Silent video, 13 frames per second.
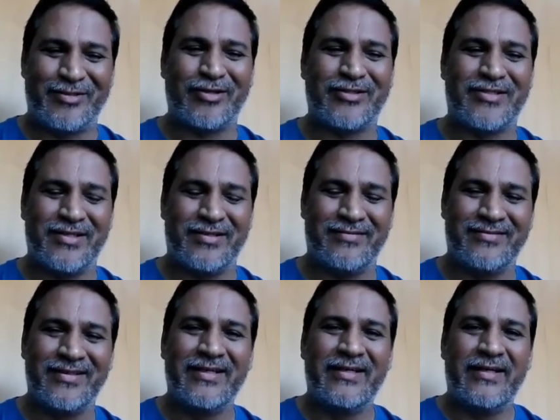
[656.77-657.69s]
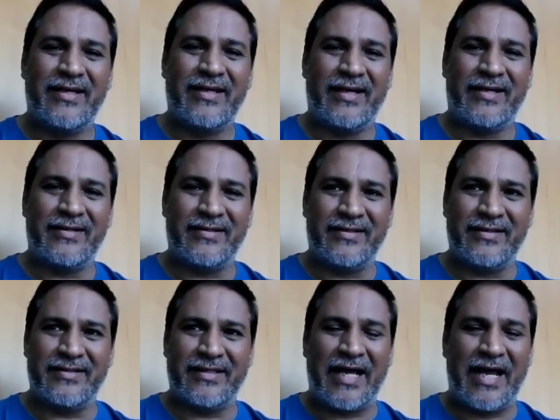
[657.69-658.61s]
exhaustive, and
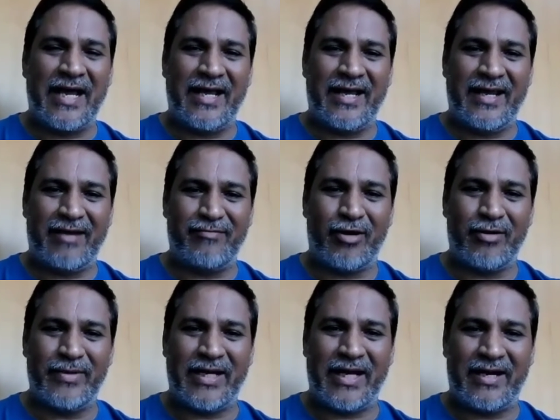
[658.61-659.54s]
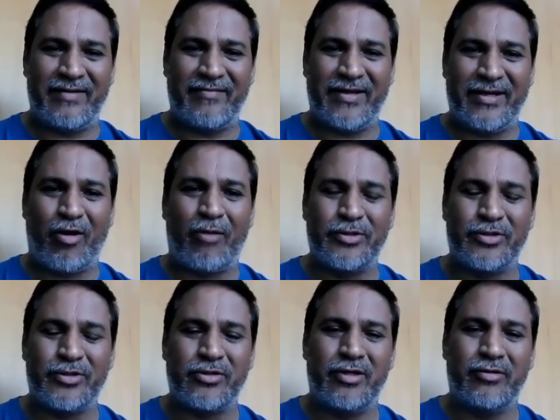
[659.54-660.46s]
that I have not been having
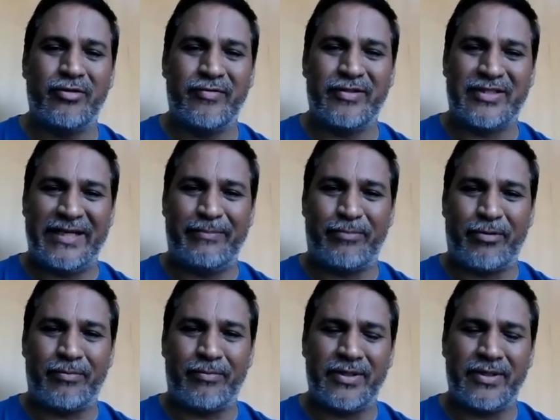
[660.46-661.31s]
opportunity to even sleep